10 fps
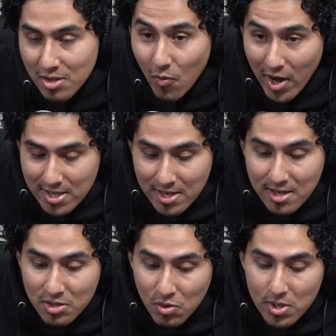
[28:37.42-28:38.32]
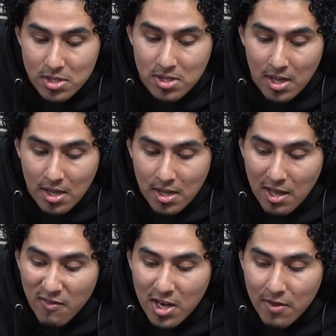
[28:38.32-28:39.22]
The right thing to do is,
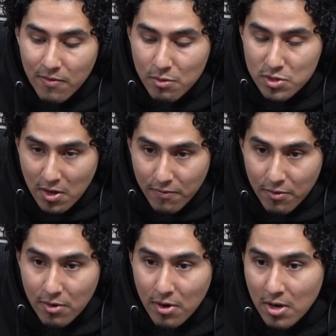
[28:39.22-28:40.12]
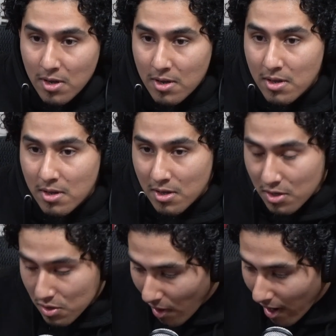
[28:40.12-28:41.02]
even if you suffer,
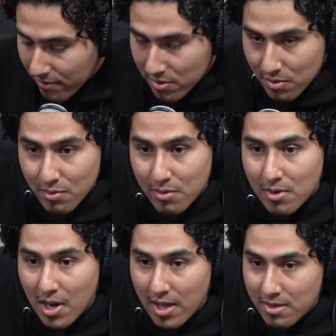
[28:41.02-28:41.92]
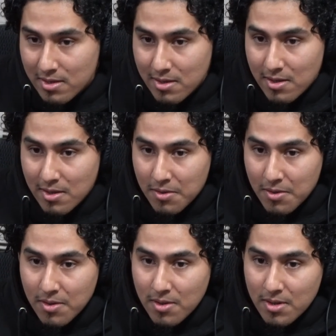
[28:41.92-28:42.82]
you have to. Like,
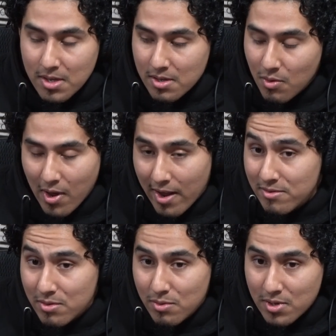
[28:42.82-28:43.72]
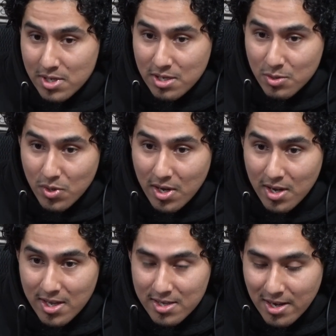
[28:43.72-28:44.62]
you have to. It's just what
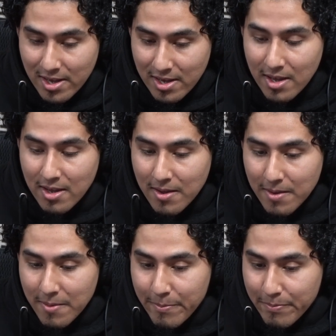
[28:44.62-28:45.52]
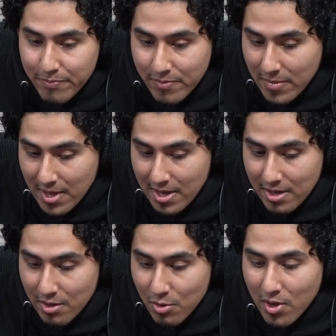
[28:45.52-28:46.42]
it is. Like,
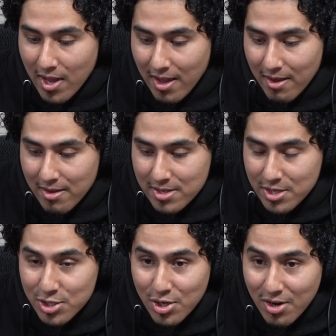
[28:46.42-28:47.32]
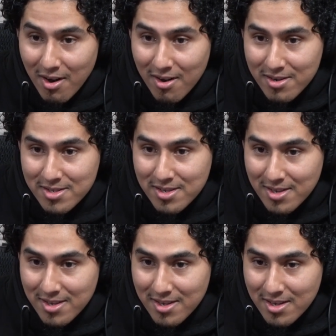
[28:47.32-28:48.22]
you can't, it's just your
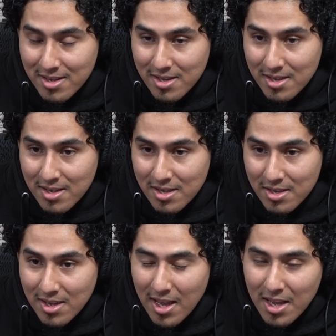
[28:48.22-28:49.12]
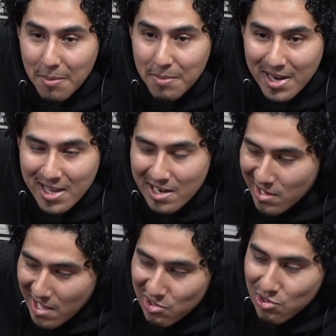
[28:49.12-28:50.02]
cards. You can't complain.
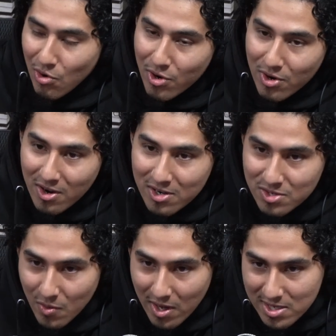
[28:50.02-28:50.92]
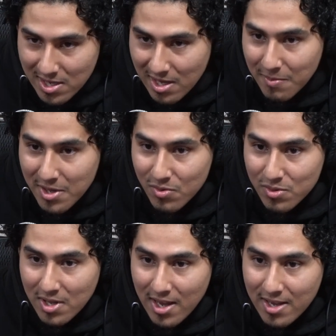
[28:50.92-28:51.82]
You can't throw your cards away and say, give me a
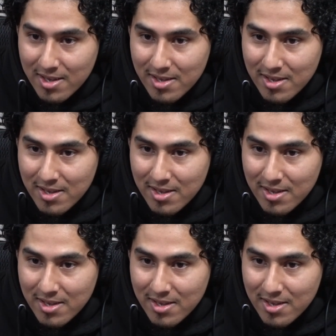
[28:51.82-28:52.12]
new deck.